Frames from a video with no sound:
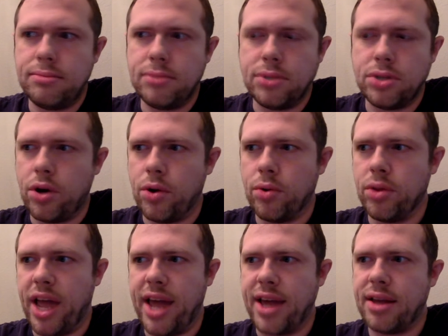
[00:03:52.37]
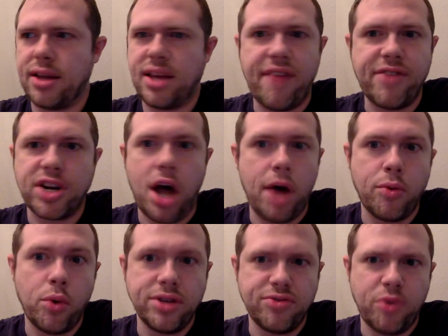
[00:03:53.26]
So, like, Kevin
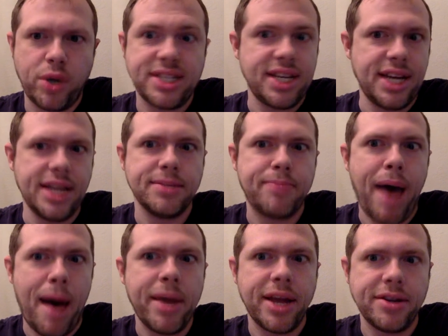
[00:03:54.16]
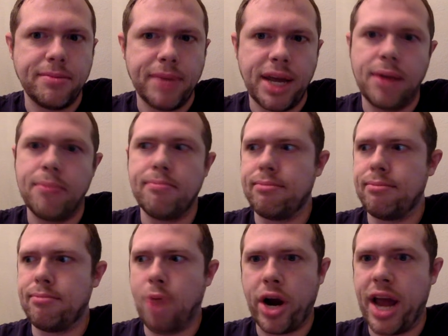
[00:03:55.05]
Conroy's voice is Batman to me.
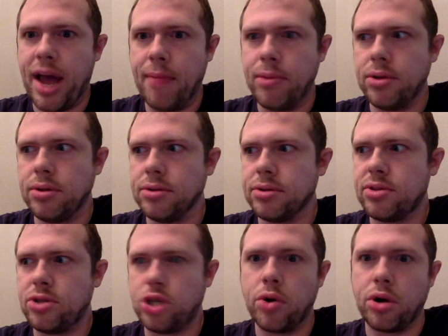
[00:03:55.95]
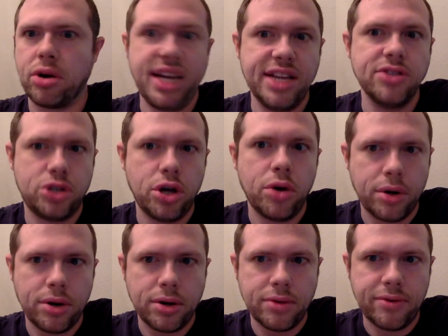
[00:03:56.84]
Mark Hamill's Joker is
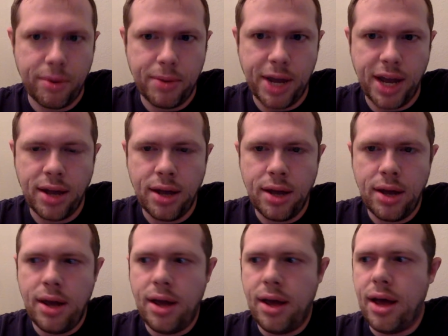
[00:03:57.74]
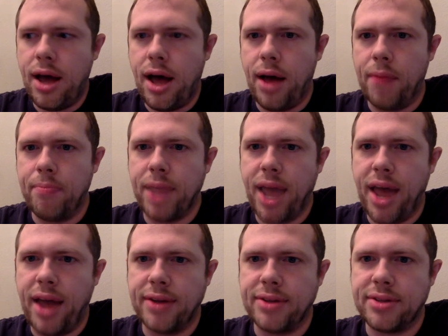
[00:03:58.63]
Joker for me.
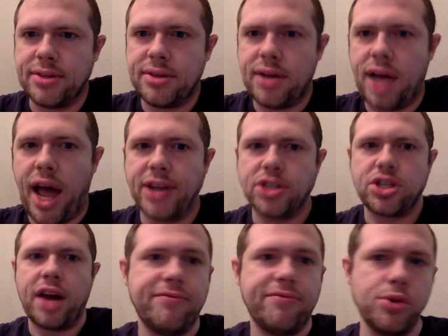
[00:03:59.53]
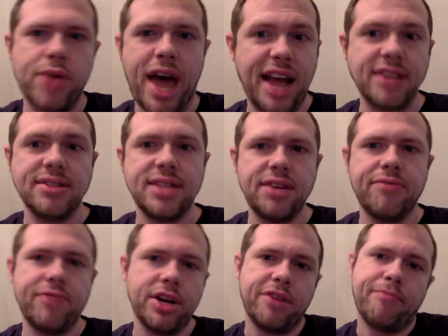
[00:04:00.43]
And I just view that as the
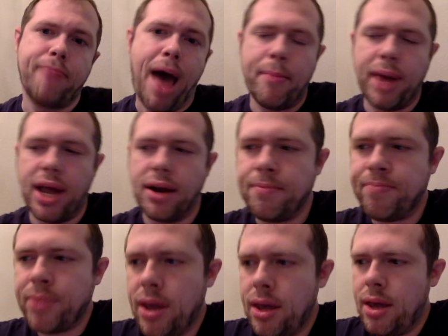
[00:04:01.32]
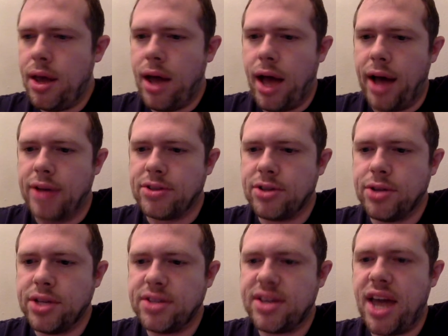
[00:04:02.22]
definitive Batman.
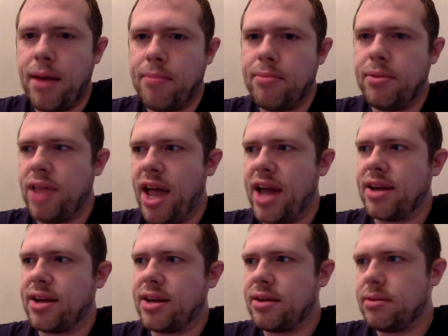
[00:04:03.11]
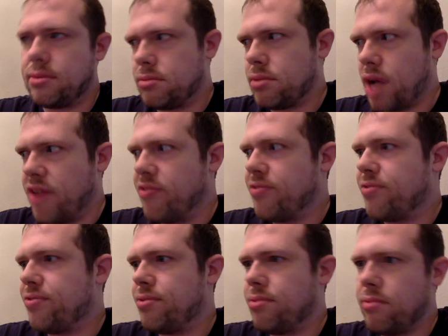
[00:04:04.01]
So this game, like, kind
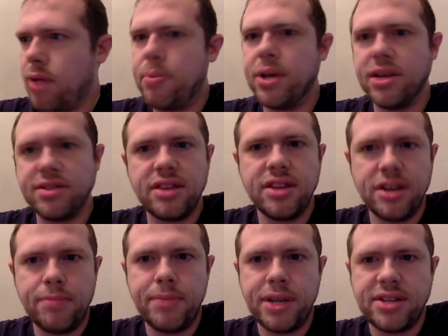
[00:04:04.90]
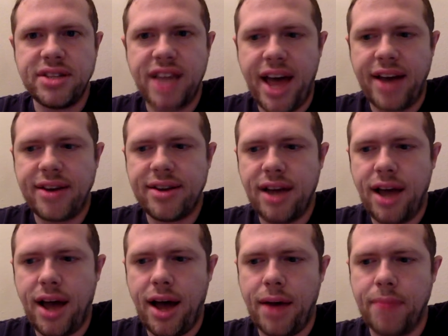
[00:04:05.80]
of appeals a little bit to
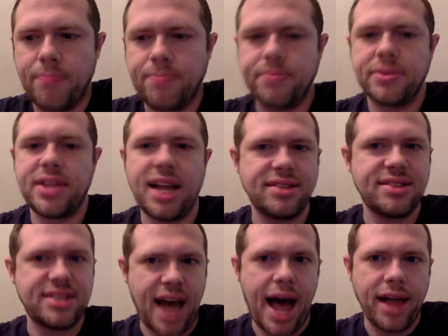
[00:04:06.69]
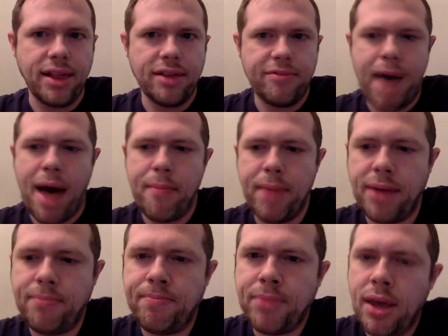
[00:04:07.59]
that style of Batman.